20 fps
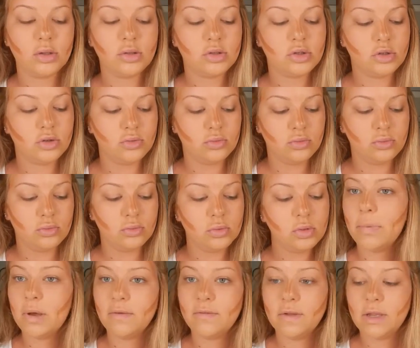to
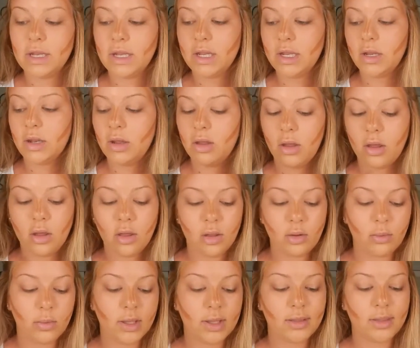buff it in
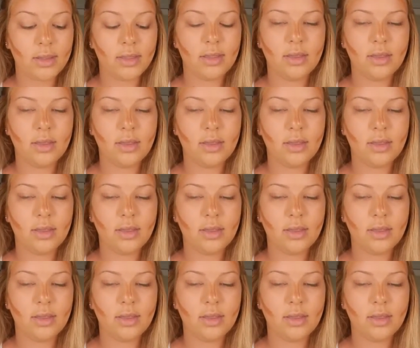with,